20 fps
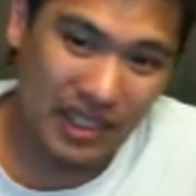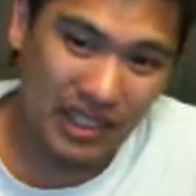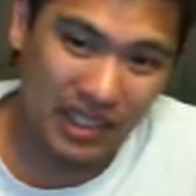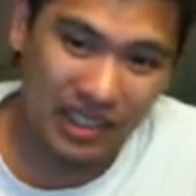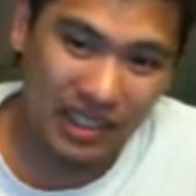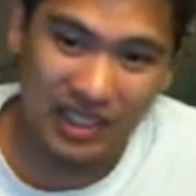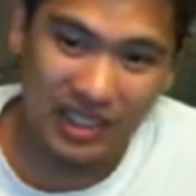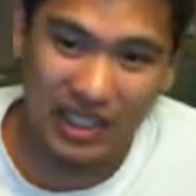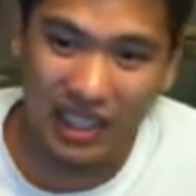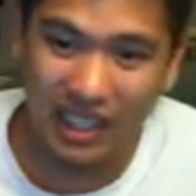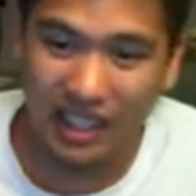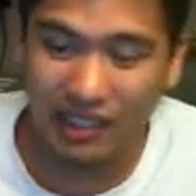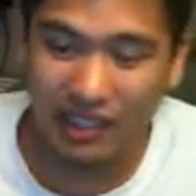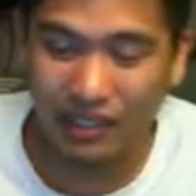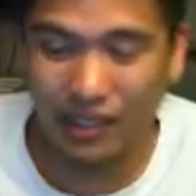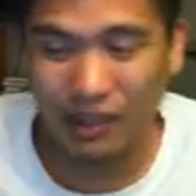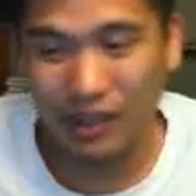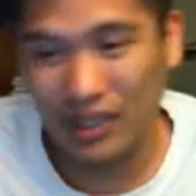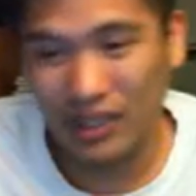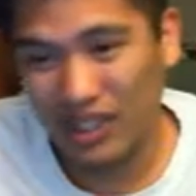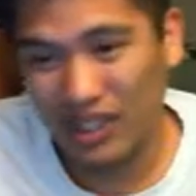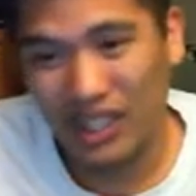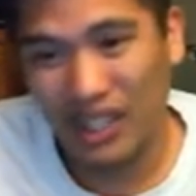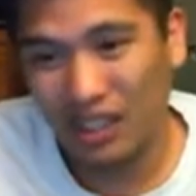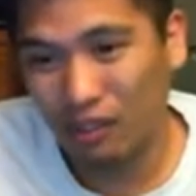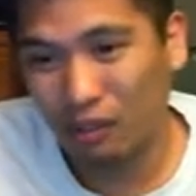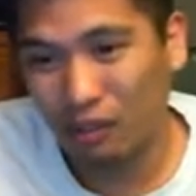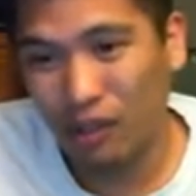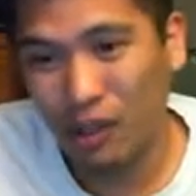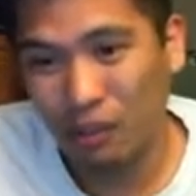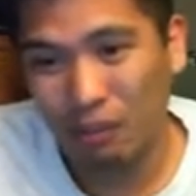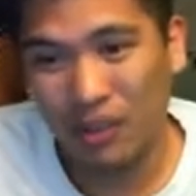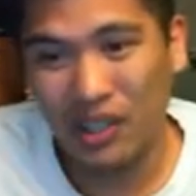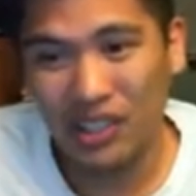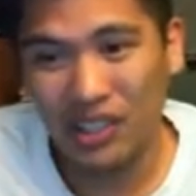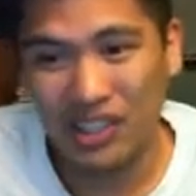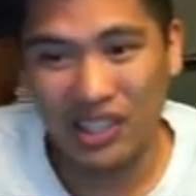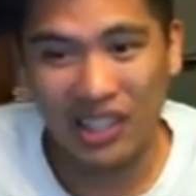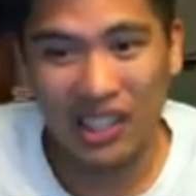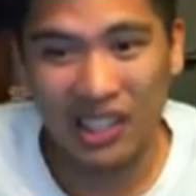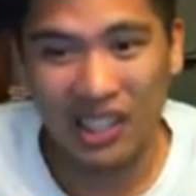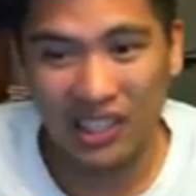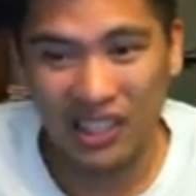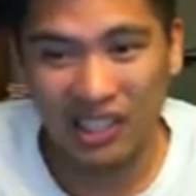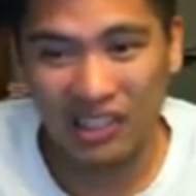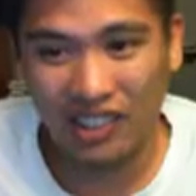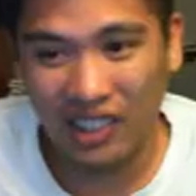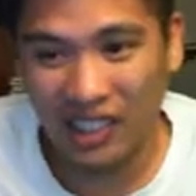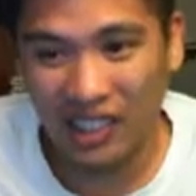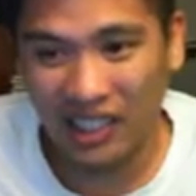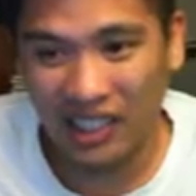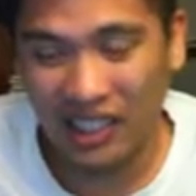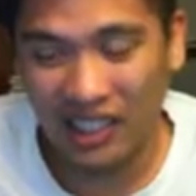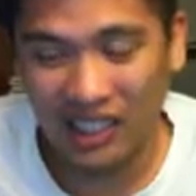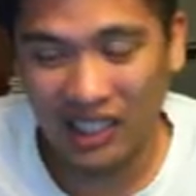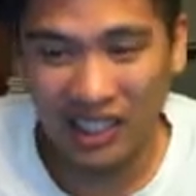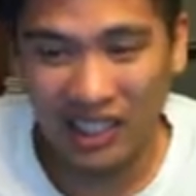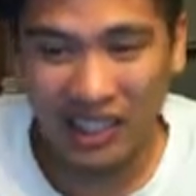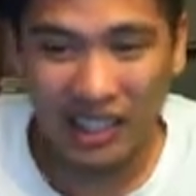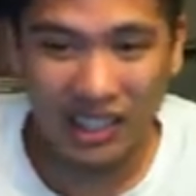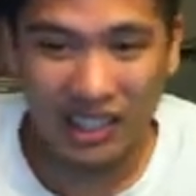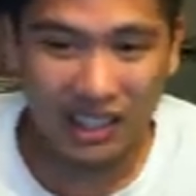know, it's high volume. He's not a one-punch knockout guy.